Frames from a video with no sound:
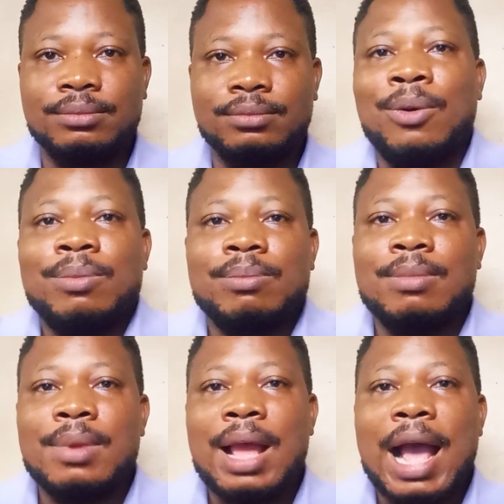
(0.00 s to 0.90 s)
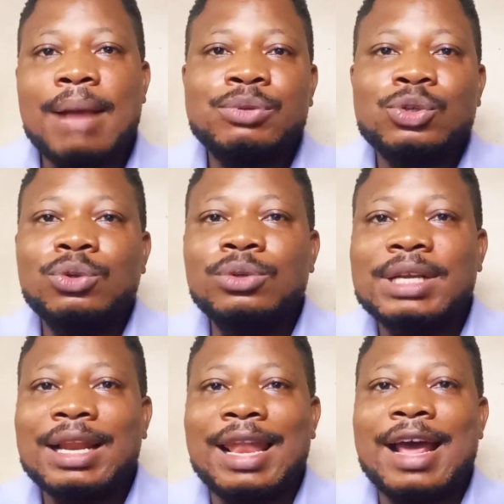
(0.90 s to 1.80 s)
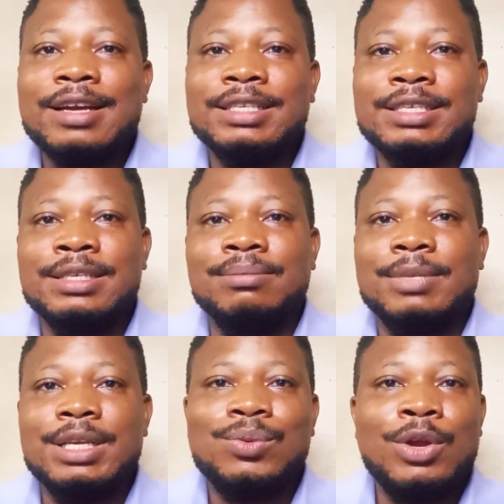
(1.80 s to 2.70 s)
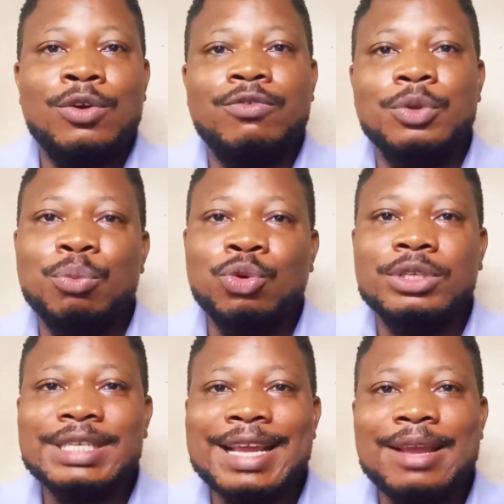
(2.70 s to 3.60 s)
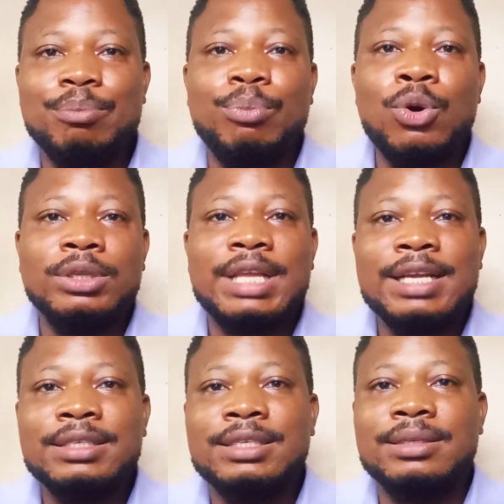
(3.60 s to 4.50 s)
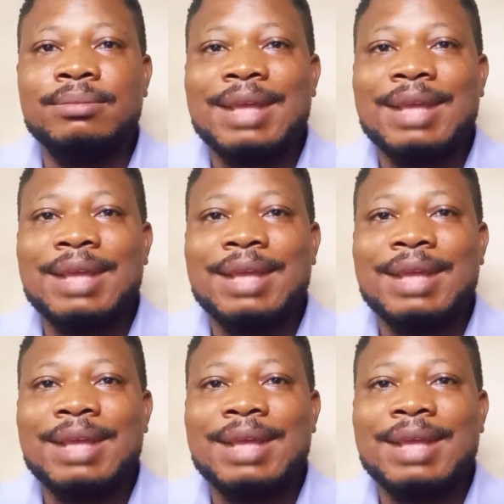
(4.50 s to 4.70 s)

Now, absolute clarity is one of the most important